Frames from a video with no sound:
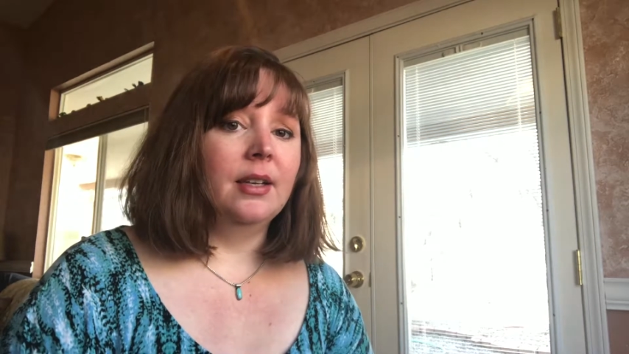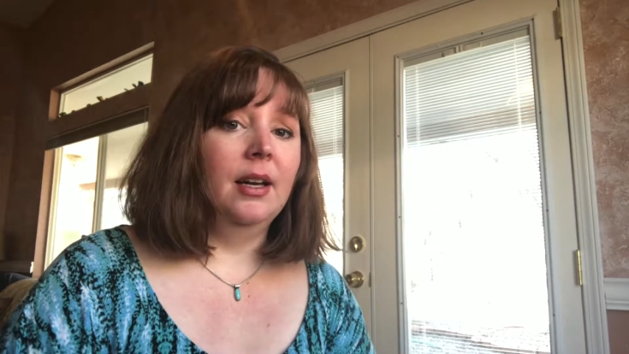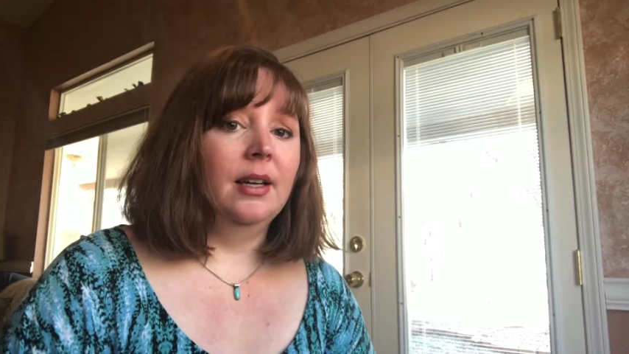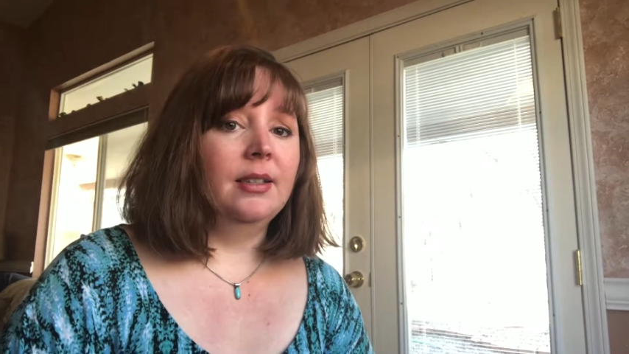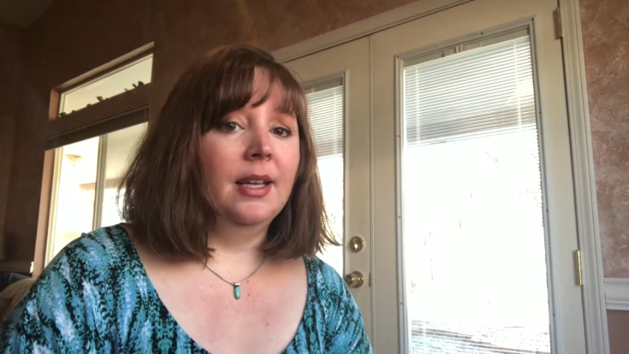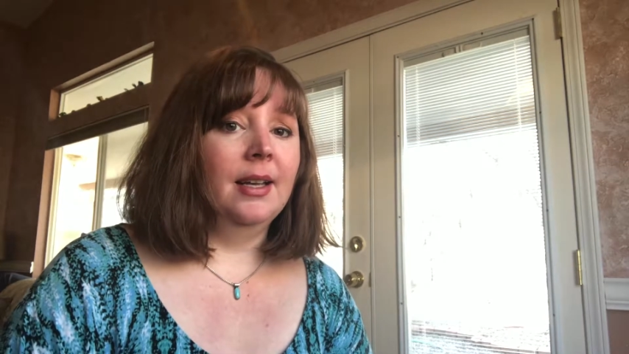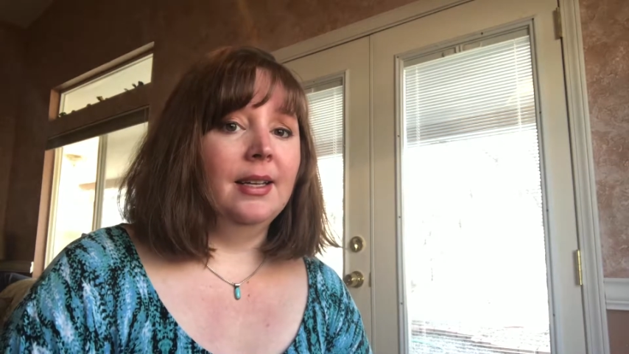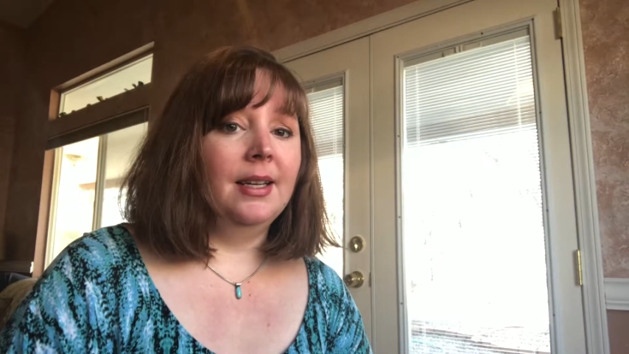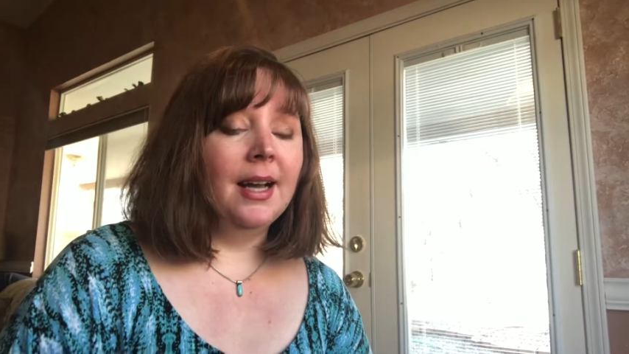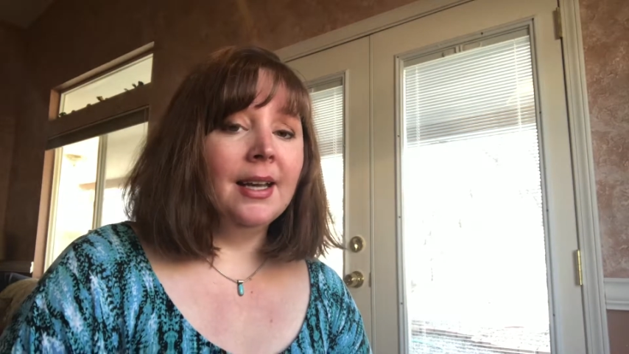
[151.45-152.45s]

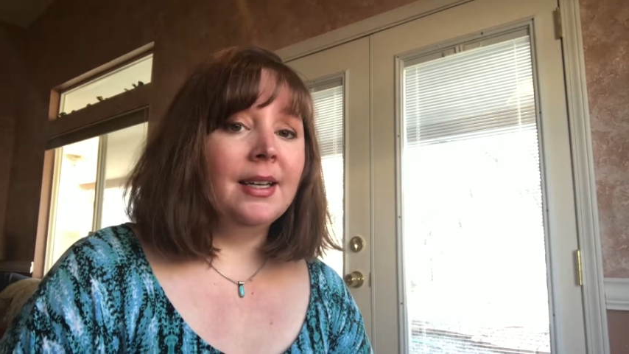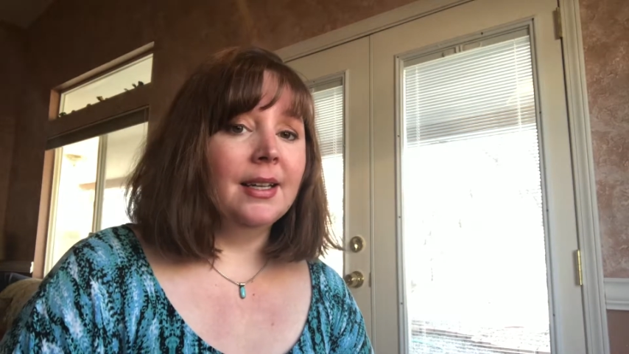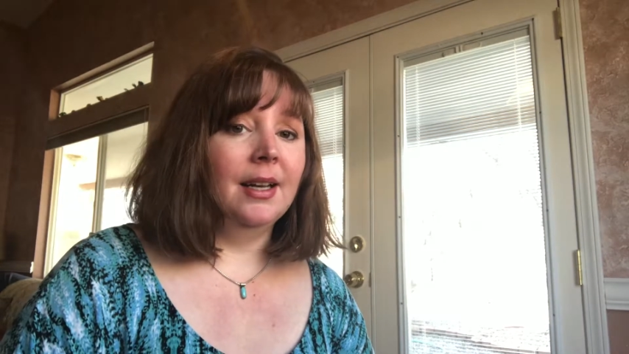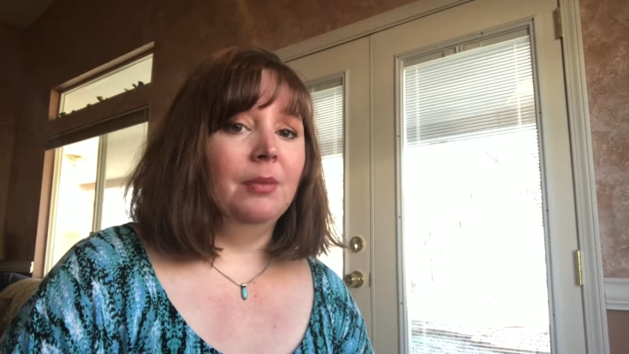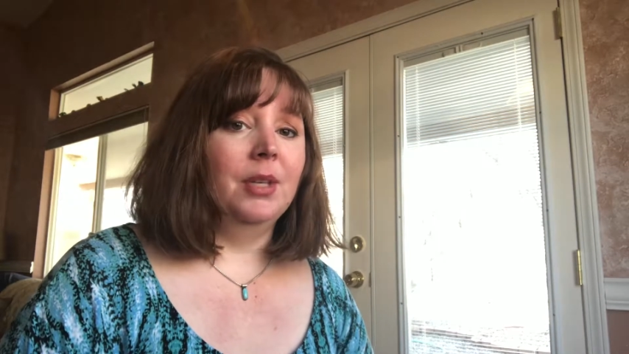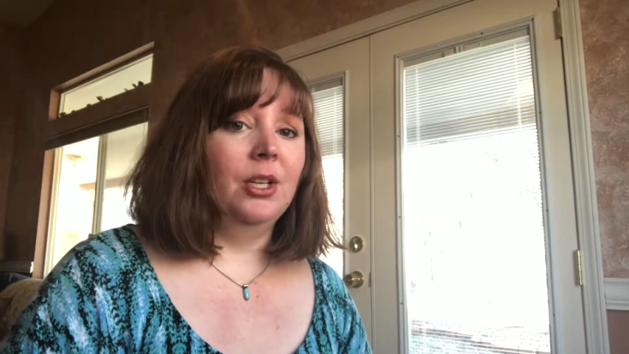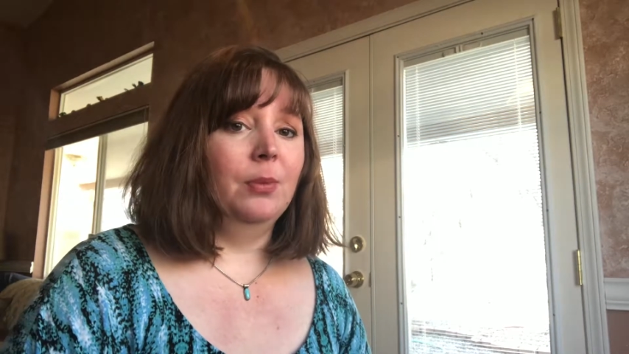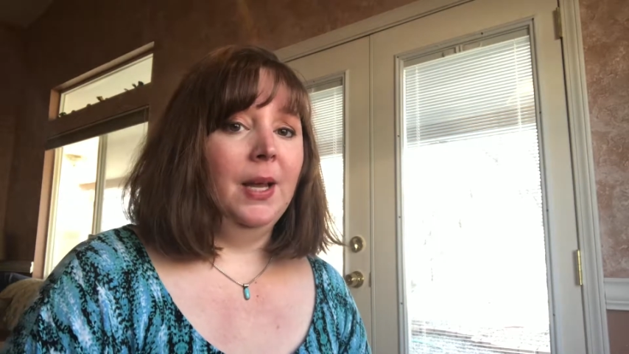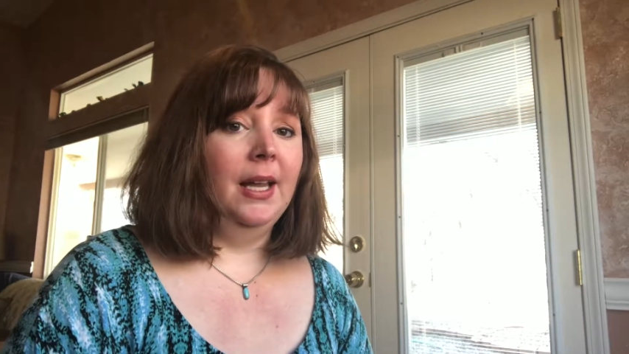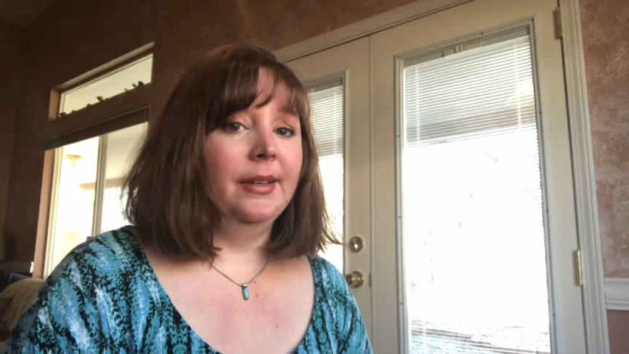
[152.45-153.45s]
1099 income that
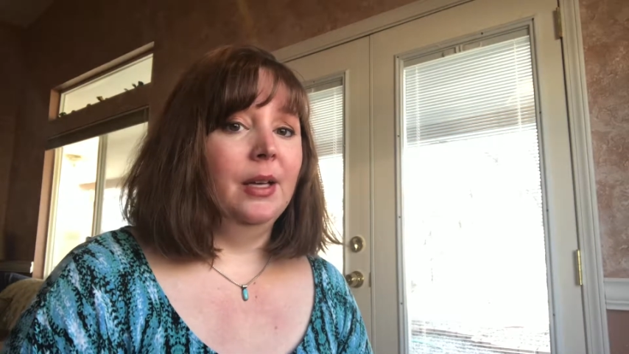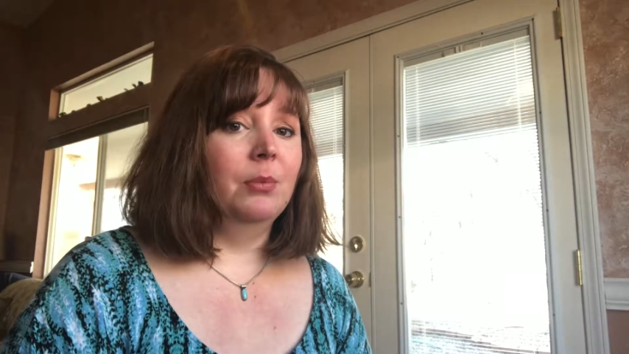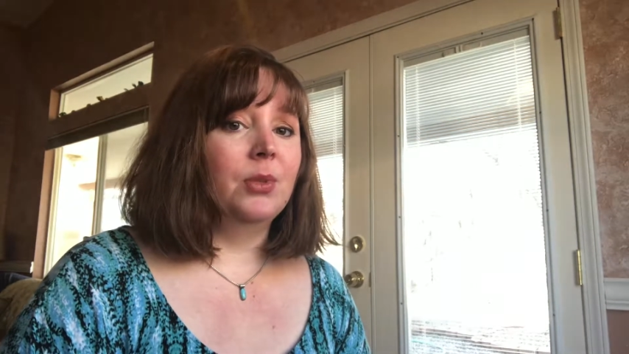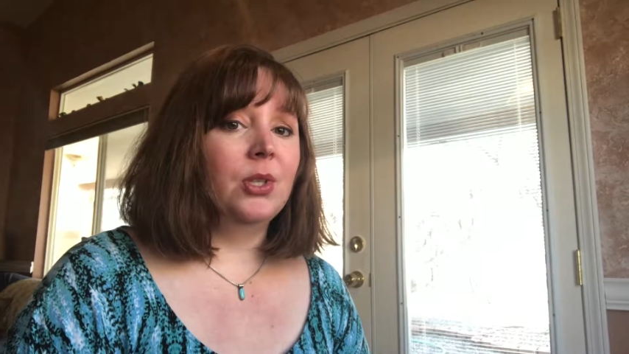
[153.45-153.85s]
you're paying them.